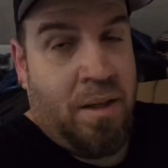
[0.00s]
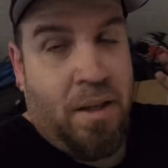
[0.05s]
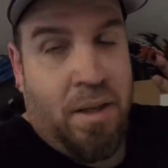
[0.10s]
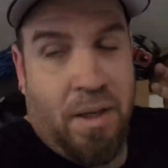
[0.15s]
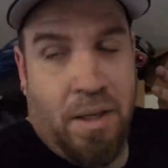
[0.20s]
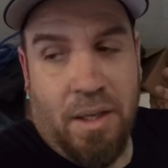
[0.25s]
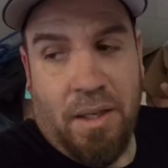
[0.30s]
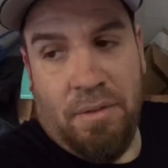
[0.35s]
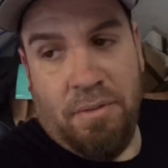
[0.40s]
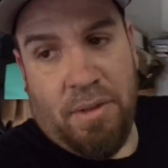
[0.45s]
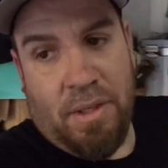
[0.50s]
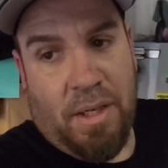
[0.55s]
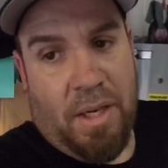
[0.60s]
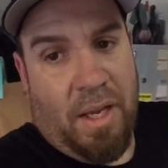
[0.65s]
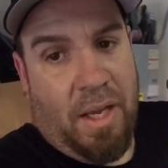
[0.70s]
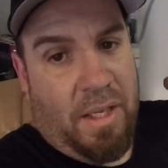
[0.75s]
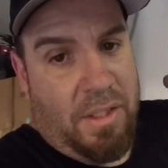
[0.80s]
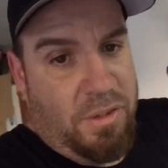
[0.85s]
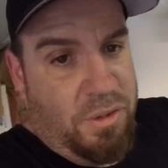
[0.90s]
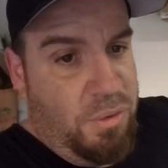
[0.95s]
Even
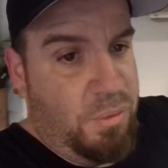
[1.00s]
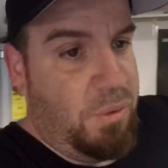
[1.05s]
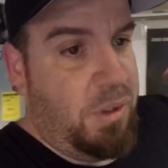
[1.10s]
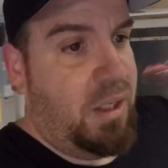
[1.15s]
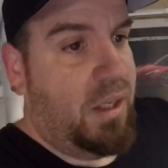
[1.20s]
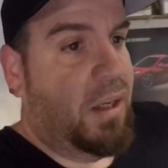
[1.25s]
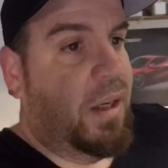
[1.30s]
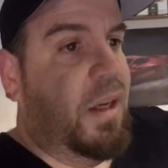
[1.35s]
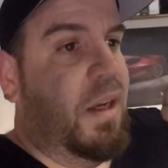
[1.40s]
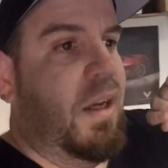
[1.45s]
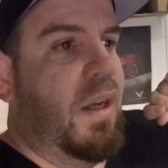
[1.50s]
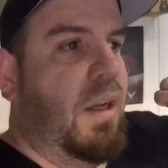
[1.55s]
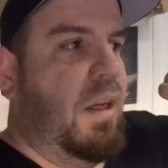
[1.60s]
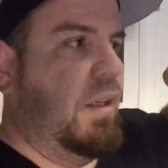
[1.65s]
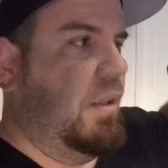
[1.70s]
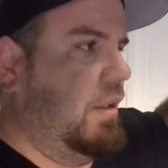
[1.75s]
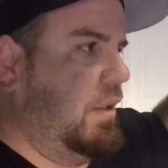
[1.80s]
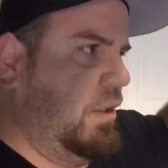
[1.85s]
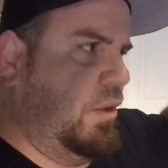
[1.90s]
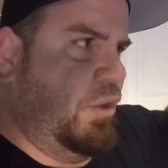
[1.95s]
at tuning,
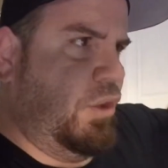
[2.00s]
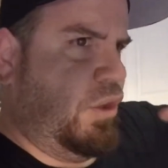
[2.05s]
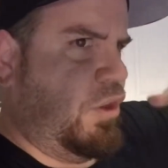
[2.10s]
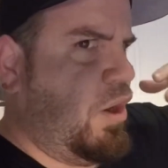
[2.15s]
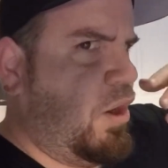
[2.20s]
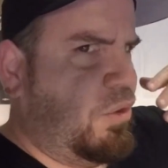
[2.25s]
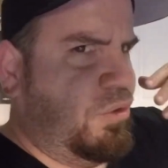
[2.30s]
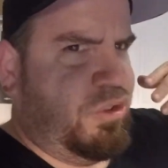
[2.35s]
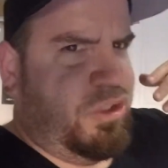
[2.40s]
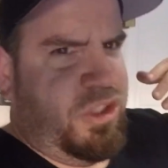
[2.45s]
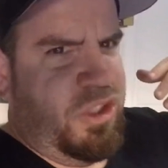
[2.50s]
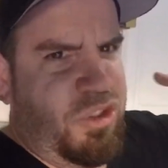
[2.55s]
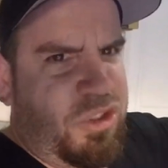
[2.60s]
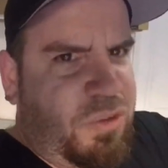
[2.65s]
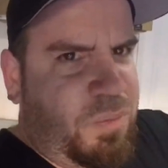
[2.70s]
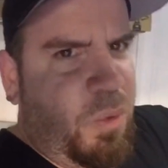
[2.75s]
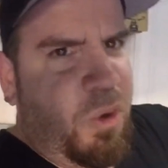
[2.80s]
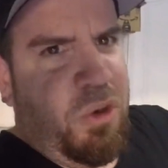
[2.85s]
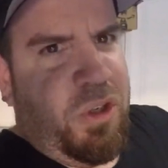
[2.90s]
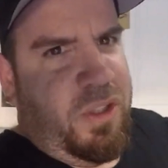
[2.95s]
the car was still
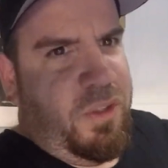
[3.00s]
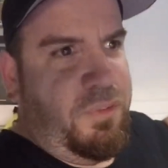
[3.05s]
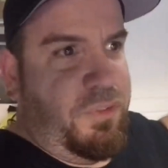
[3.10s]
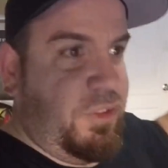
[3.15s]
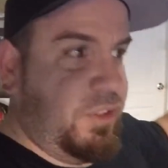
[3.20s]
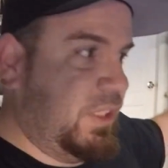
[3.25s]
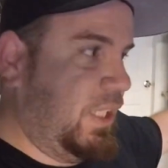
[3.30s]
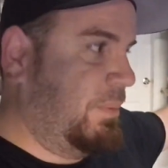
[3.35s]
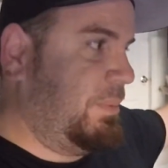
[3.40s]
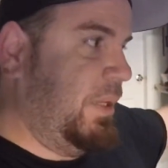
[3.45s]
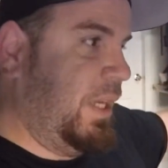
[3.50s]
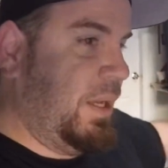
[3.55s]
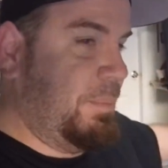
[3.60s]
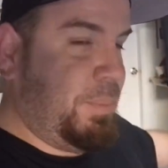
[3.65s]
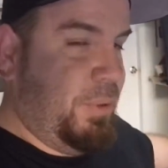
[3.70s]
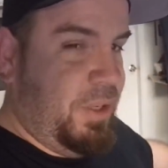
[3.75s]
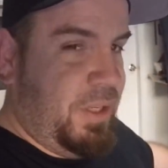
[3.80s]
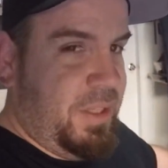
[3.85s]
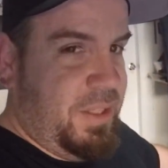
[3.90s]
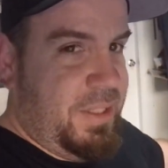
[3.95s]
smoking. The first time it got
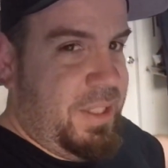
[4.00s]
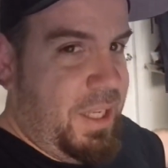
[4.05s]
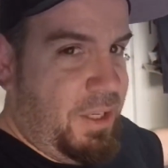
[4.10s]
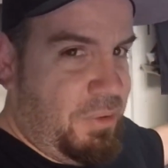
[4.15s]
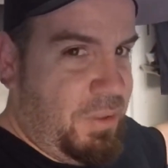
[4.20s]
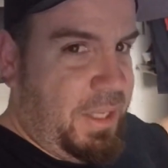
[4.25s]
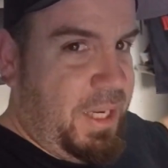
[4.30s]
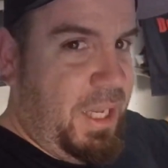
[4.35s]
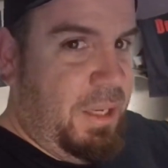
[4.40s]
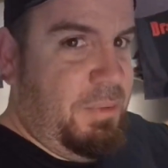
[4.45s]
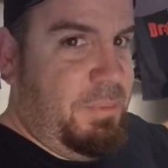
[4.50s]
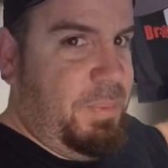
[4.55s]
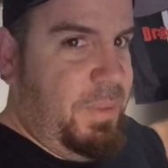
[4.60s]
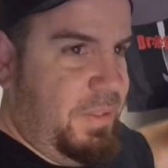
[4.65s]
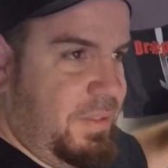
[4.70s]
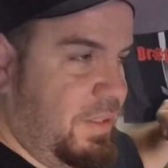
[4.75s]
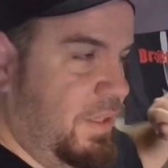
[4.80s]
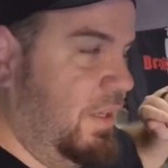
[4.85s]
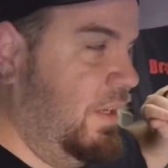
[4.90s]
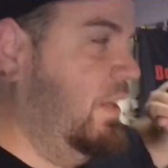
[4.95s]
put on the dyno at Cato
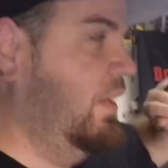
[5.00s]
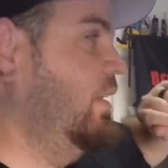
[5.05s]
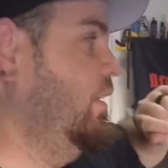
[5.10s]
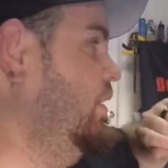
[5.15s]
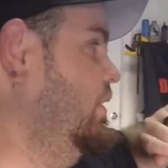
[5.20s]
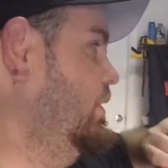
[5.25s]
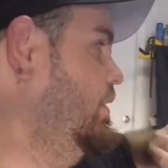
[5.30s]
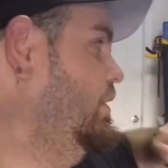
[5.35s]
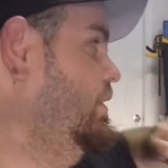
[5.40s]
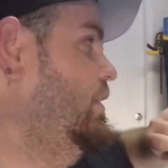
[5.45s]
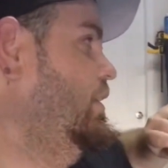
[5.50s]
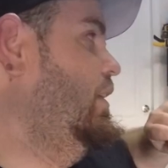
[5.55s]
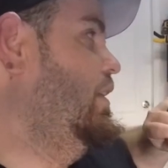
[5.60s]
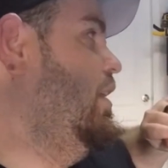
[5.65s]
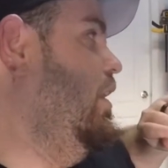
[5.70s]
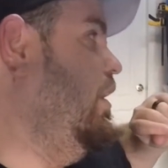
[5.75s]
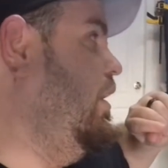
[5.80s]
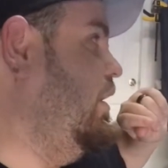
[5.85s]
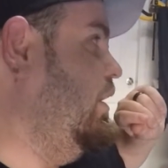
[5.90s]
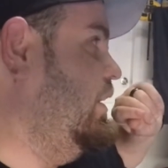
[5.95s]
Space, the
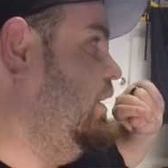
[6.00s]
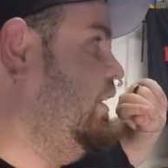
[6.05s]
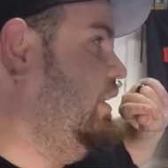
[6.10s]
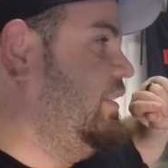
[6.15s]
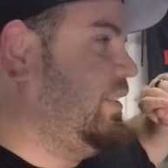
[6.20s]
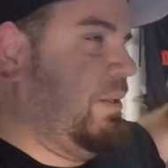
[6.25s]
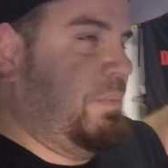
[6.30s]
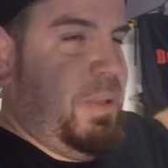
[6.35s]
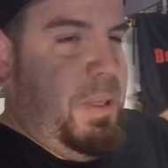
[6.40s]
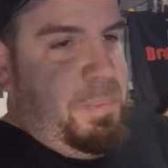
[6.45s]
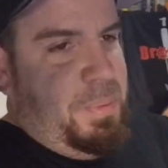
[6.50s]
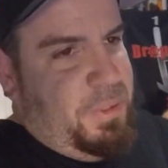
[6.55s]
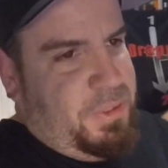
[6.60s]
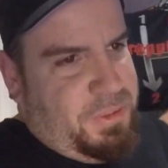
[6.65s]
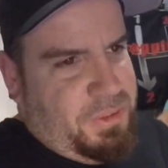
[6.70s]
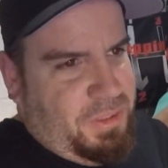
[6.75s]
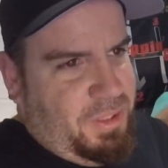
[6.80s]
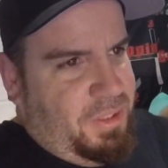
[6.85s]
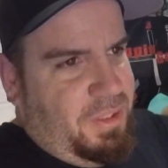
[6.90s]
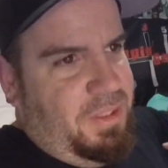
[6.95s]
car, he sent me a
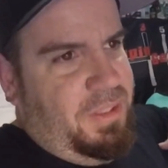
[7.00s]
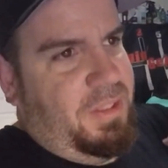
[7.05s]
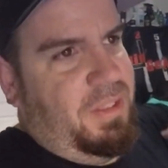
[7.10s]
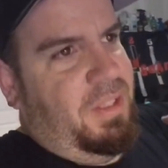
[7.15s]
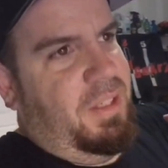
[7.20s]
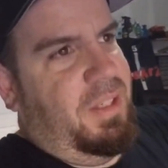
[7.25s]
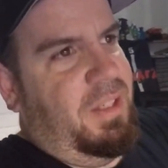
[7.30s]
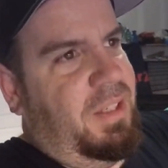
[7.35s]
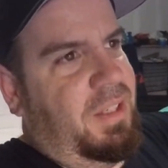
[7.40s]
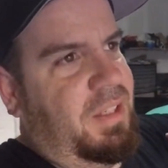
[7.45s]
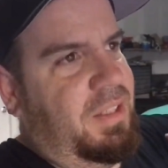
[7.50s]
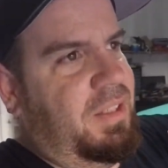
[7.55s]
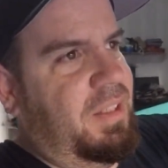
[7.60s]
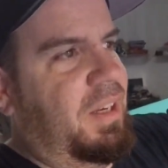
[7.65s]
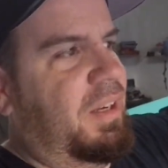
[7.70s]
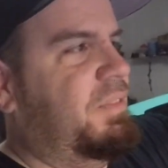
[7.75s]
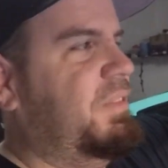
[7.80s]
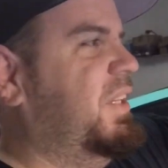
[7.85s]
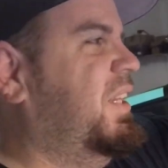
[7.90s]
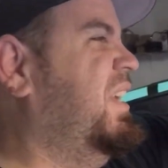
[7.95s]
picture
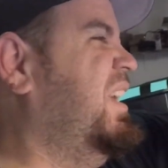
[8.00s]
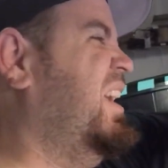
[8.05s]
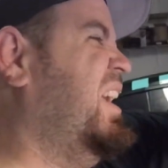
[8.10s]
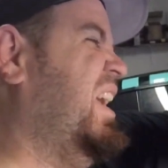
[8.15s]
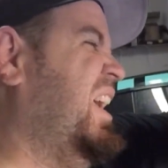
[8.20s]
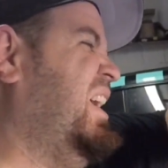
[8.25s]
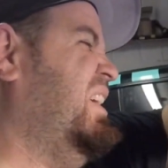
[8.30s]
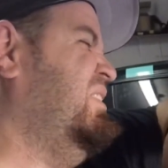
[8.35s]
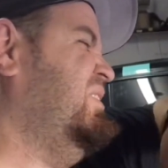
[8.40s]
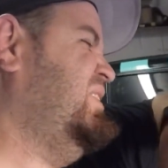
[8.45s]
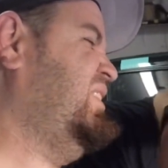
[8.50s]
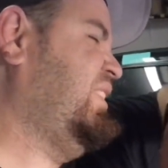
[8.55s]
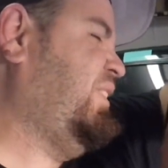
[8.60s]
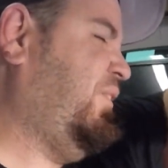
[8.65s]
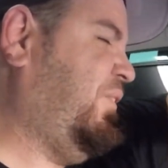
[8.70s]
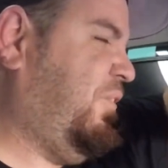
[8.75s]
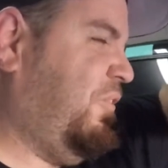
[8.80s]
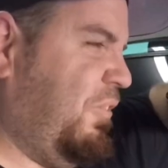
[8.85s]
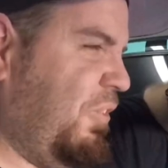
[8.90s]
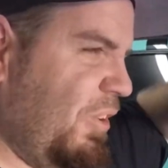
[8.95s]
of it, and it was just
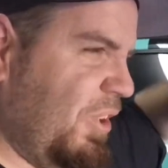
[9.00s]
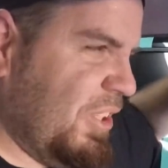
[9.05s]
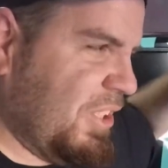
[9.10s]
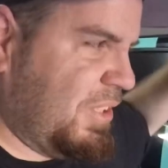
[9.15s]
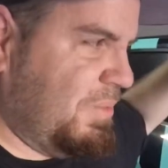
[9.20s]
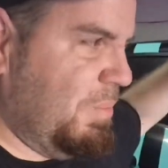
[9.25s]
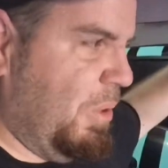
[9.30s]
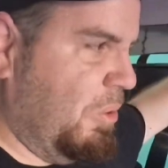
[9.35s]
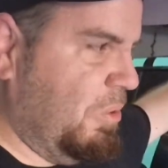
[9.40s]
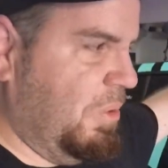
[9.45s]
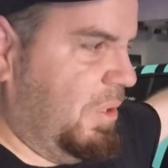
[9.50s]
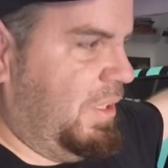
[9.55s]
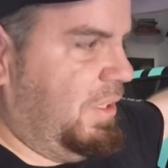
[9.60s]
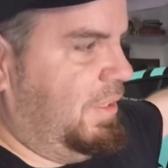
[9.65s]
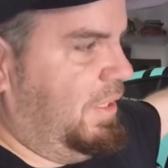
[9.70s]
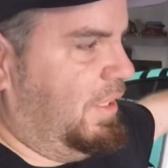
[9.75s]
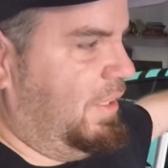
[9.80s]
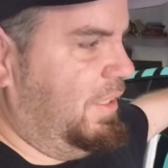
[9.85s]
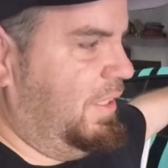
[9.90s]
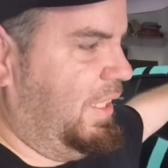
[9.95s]
full of smoke.
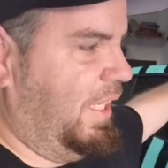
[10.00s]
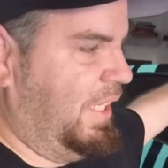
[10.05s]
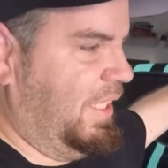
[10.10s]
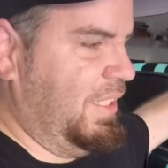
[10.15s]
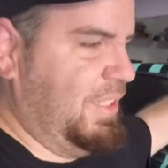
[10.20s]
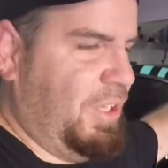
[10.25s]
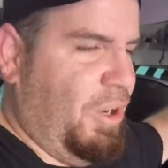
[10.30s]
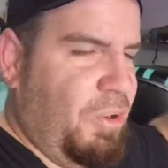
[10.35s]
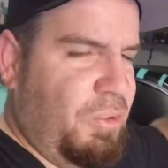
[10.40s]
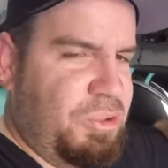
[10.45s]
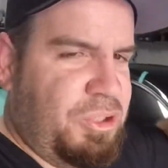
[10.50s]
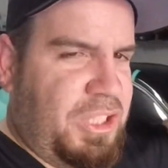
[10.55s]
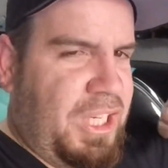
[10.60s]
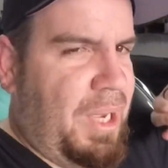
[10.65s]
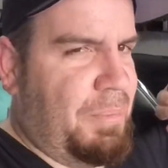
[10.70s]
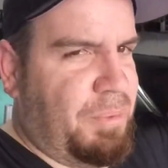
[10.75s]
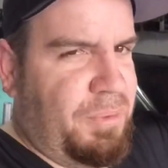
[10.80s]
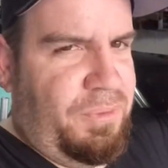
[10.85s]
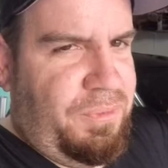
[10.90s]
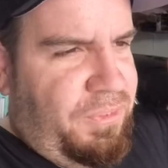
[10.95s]
Like his whole
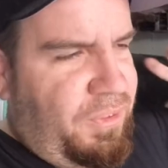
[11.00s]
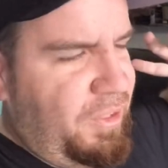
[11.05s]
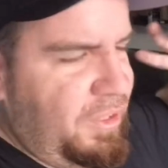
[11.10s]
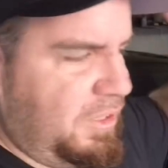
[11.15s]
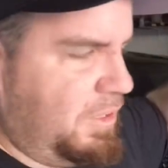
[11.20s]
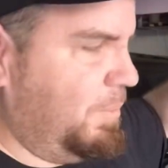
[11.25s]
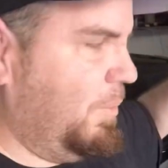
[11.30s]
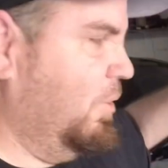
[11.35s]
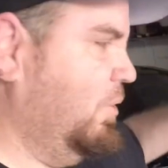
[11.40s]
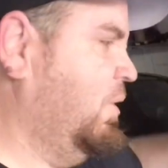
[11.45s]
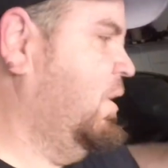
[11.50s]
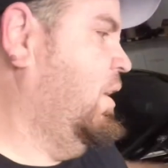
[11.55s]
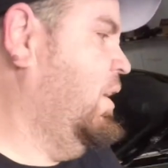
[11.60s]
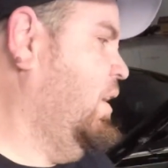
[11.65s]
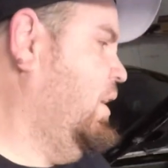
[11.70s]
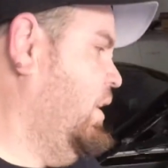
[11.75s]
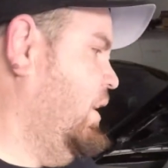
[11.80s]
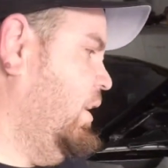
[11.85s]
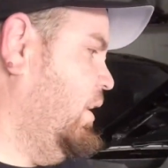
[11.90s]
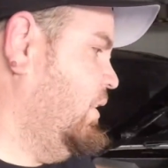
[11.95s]
shop was full of smoke,
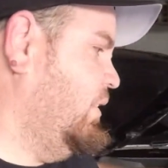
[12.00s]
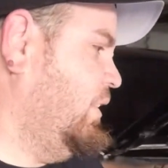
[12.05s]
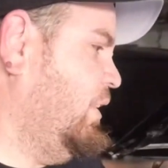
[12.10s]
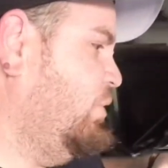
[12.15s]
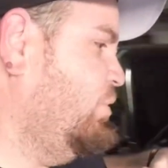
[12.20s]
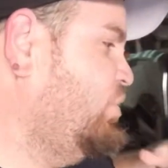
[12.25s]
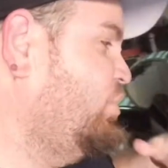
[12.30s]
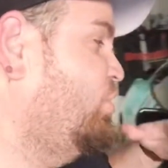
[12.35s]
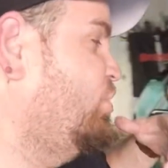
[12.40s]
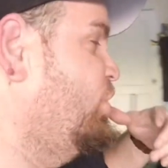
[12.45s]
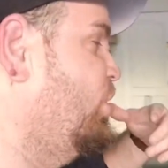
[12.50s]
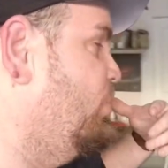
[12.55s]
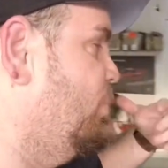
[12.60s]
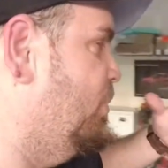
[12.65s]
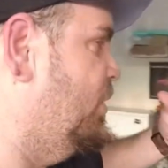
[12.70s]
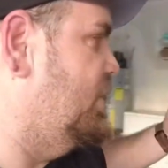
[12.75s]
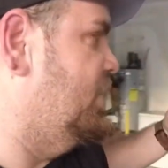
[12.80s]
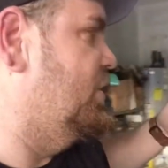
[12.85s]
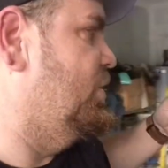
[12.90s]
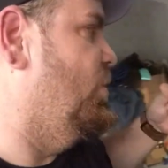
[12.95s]
because there was so
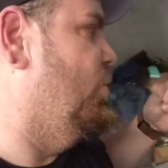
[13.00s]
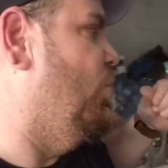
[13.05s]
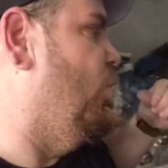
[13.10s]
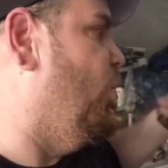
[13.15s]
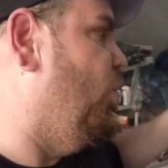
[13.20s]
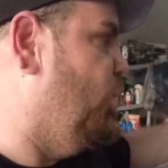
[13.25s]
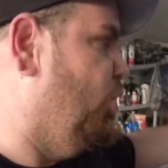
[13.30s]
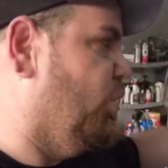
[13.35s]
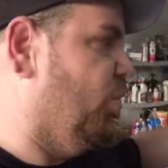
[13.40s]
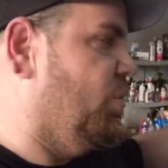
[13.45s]
much oil